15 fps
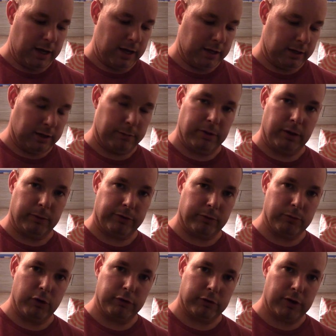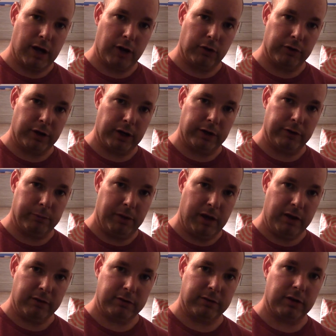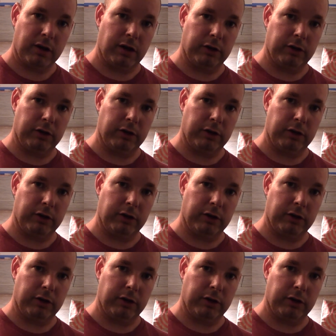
and be able to move around on the base.